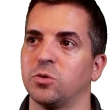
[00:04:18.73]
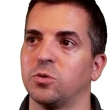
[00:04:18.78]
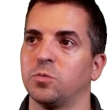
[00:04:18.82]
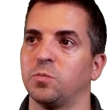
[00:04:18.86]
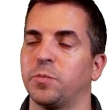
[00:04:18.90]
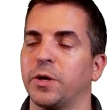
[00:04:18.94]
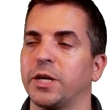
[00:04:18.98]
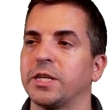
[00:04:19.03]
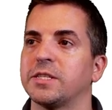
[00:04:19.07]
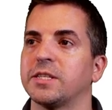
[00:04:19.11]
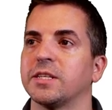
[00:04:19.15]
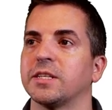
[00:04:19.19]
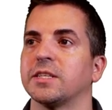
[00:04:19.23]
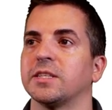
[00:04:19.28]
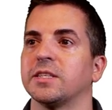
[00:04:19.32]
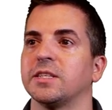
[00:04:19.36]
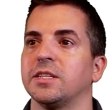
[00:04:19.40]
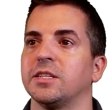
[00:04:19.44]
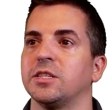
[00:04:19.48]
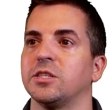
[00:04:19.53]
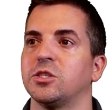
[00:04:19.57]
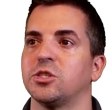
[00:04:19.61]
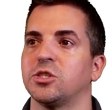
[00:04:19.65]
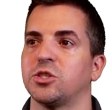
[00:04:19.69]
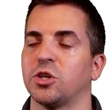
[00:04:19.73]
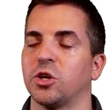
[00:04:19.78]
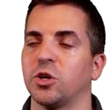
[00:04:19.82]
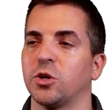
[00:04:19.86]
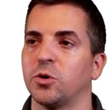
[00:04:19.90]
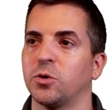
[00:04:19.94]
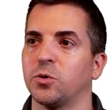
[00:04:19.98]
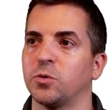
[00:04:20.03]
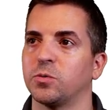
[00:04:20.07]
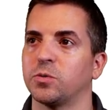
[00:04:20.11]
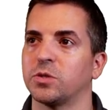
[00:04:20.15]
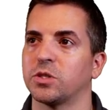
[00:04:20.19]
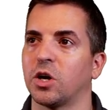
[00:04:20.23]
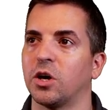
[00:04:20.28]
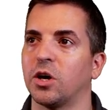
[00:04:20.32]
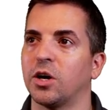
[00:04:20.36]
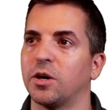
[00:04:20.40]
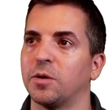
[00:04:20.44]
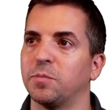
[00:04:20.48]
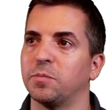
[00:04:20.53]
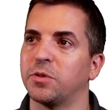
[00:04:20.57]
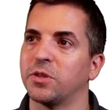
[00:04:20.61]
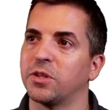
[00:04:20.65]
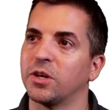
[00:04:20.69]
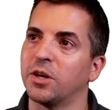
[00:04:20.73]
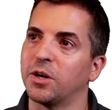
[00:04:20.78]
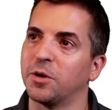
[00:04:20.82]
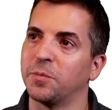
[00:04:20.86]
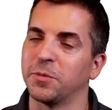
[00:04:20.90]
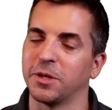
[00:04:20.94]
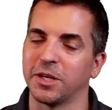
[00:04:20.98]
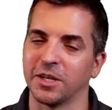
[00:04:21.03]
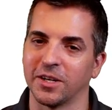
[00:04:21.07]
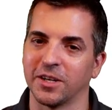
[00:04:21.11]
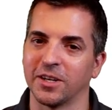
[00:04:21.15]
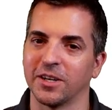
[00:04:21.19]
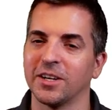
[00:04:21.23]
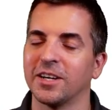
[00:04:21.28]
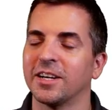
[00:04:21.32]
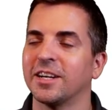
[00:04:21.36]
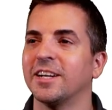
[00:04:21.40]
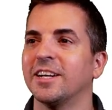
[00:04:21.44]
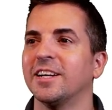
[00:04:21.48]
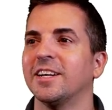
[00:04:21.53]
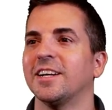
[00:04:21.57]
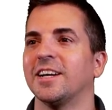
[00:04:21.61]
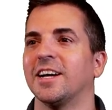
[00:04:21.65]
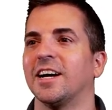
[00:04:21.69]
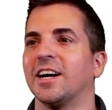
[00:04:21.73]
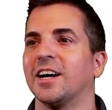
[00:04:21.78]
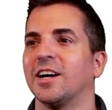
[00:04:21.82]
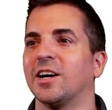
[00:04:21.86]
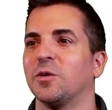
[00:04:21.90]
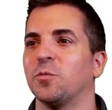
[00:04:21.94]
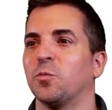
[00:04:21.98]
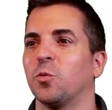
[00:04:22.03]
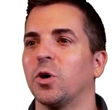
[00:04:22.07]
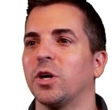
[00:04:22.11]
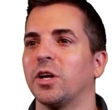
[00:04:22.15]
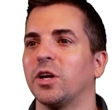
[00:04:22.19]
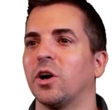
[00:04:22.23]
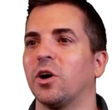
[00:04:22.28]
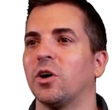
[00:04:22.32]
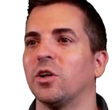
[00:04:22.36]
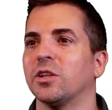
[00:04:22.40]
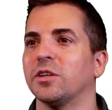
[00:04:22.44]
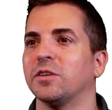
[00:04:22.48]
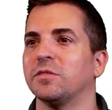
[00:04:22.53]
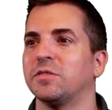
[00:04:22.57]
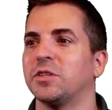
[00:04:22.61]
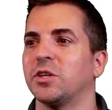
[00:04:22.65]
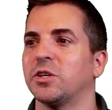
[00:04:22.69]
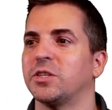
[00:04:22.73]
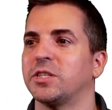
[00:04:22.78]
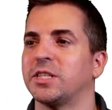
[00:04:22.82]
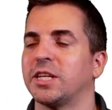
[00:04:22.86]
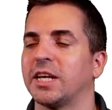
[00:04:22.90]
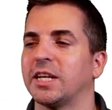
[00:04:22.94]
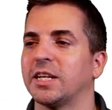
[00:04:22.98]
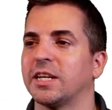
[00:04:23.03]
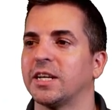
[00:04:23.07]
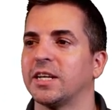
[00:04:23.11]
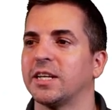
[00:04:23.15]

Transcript: basically show Tom Thumb here what all of their data